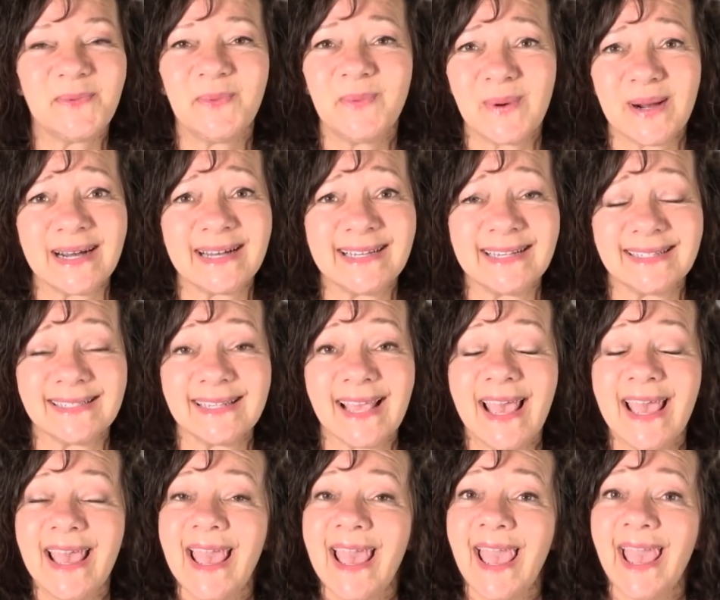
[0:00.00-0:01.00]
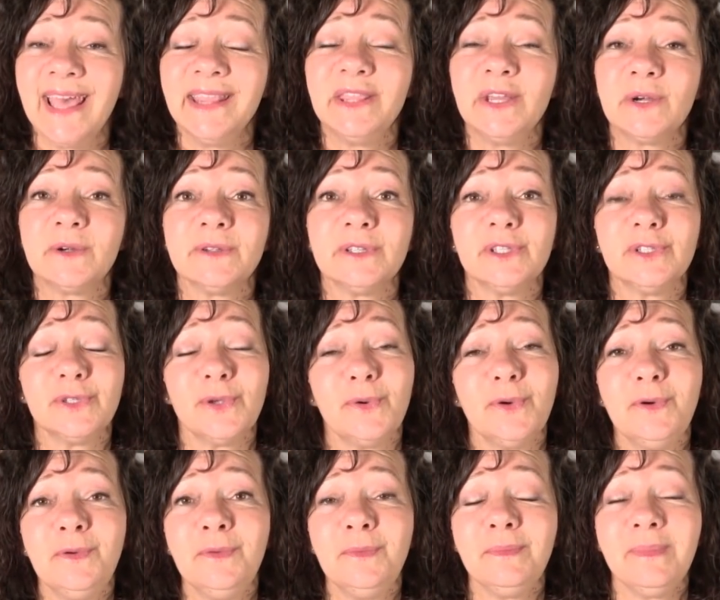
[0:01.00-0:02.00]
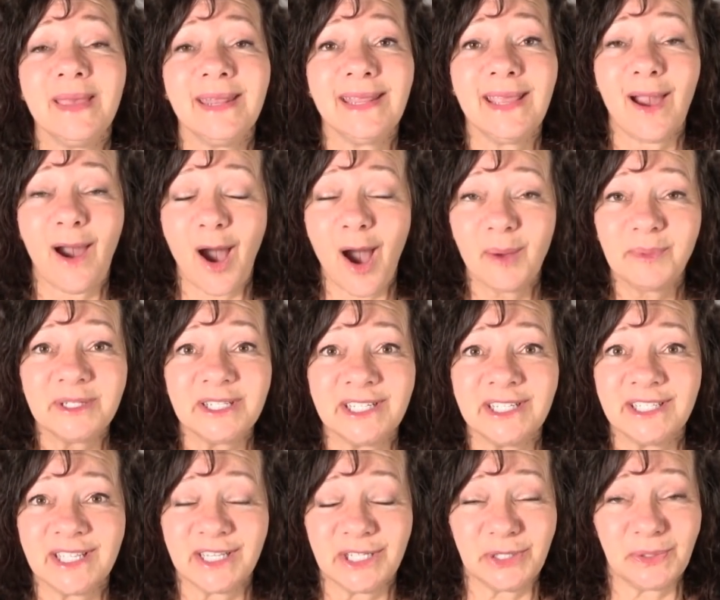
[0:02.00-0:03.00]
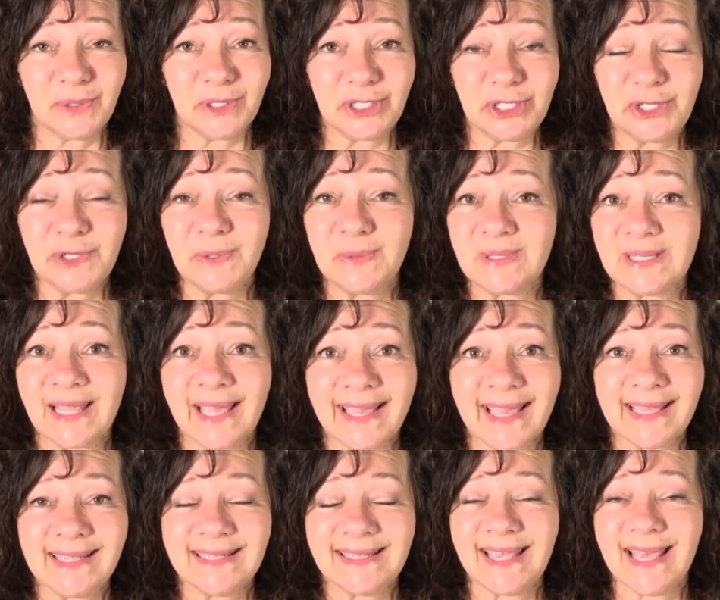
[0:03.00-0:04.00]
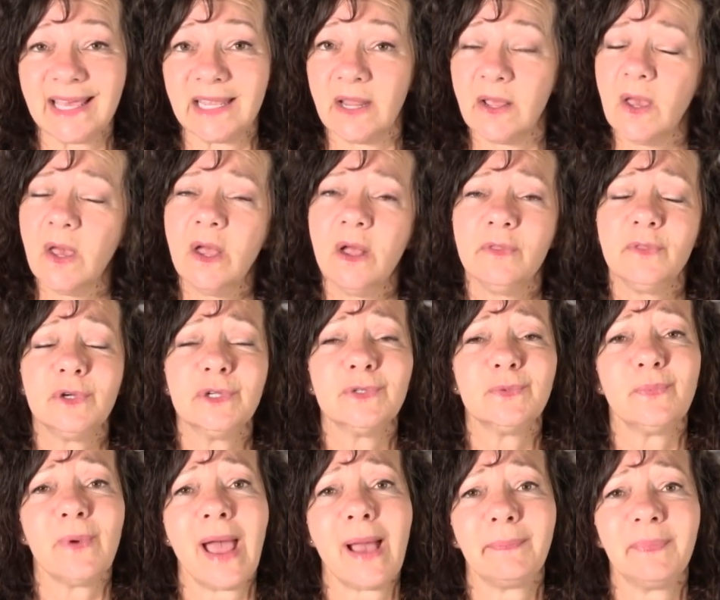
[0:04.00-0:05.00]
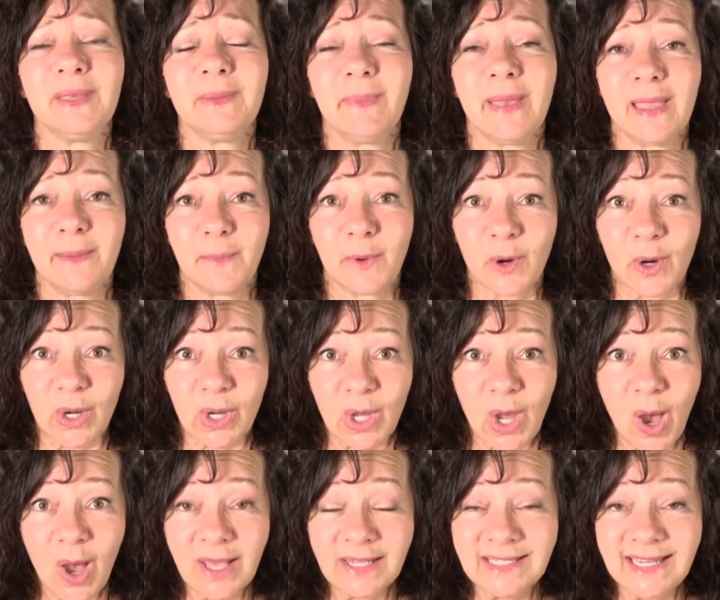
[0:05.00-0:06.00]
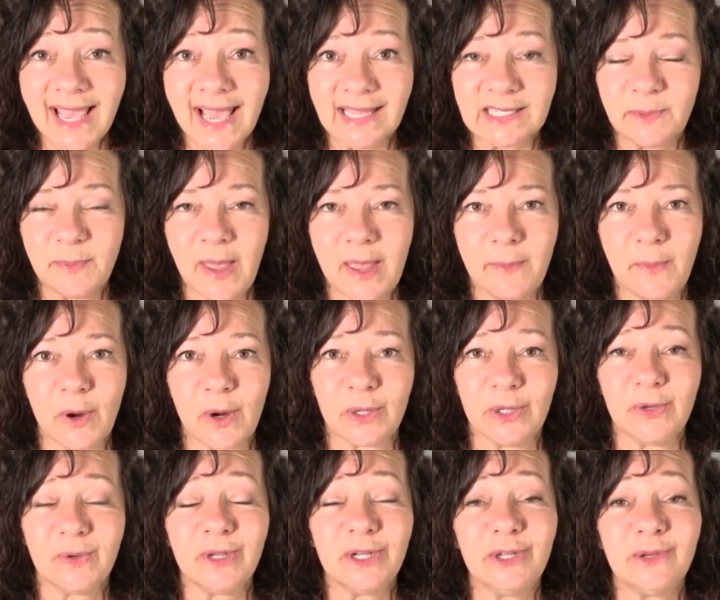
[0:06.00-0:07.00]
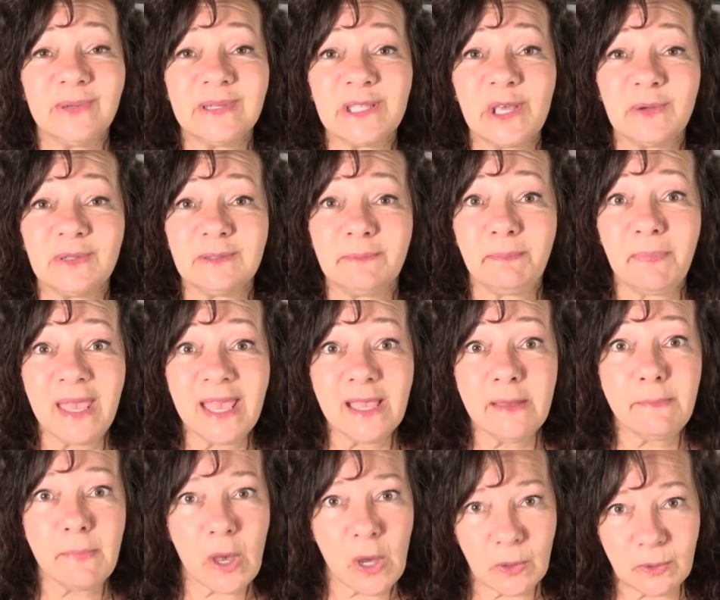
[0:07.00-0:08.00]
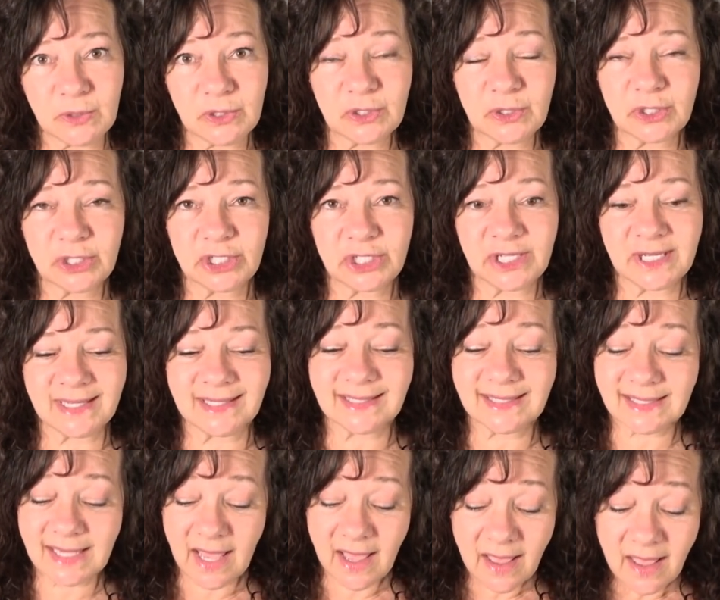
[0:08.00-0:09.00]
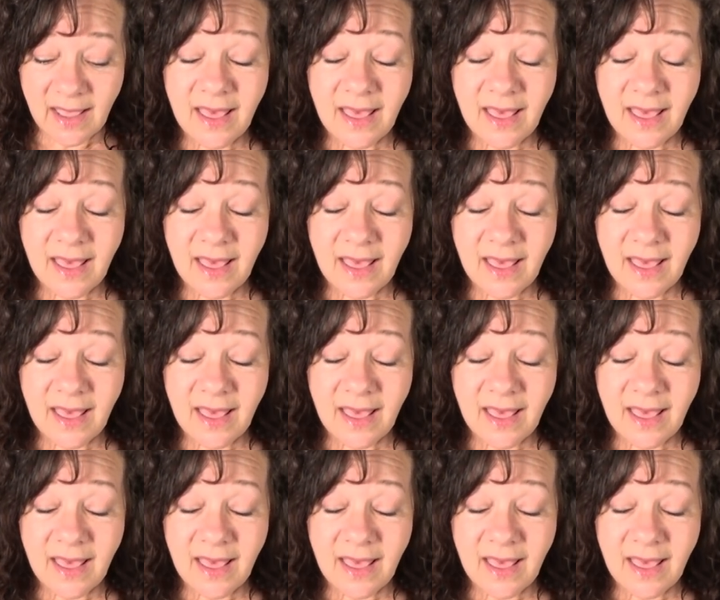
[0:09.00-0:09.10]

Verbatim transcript: was. And there are so many options that you could choose. Like I said, there's wrapping paper, contact paper. You can use those big poster sheets.